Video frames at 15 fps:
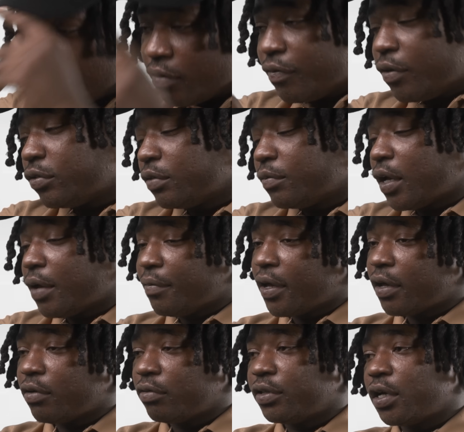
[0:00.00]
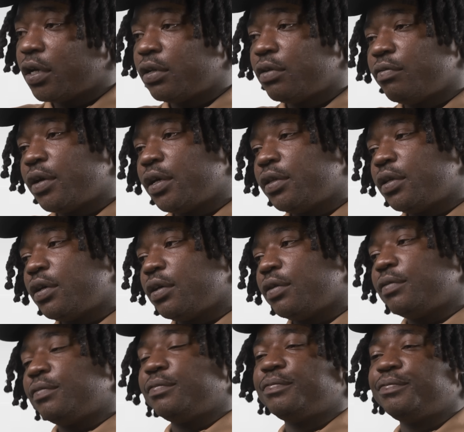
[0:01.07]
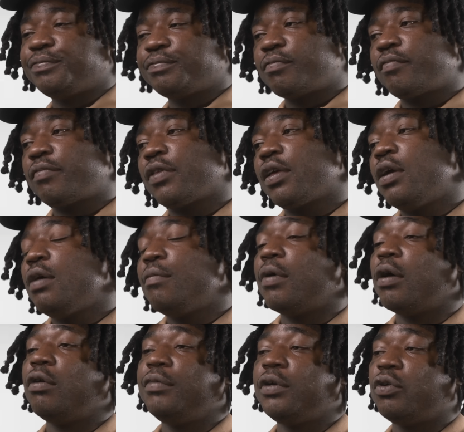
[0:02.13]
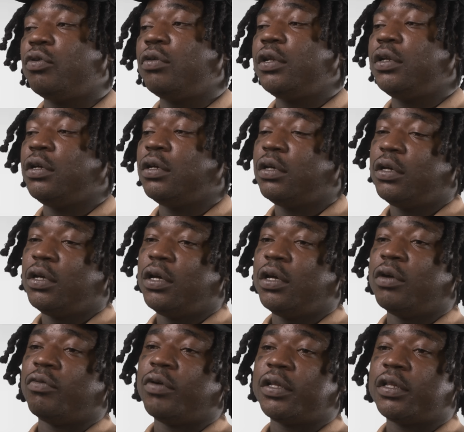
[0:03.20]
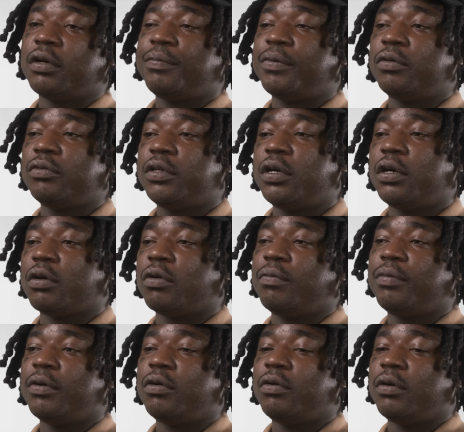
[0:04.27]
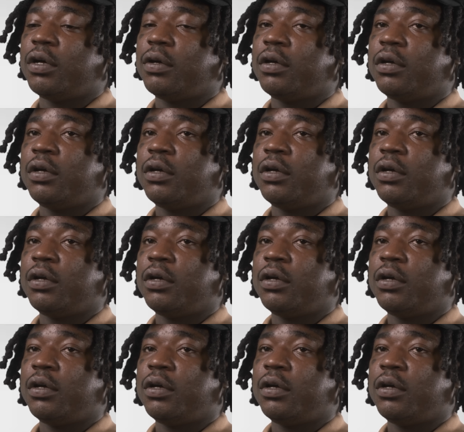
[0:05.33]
Folks them like, man, I go Duck now right there. My homie Courtney, right up on Duck on bro.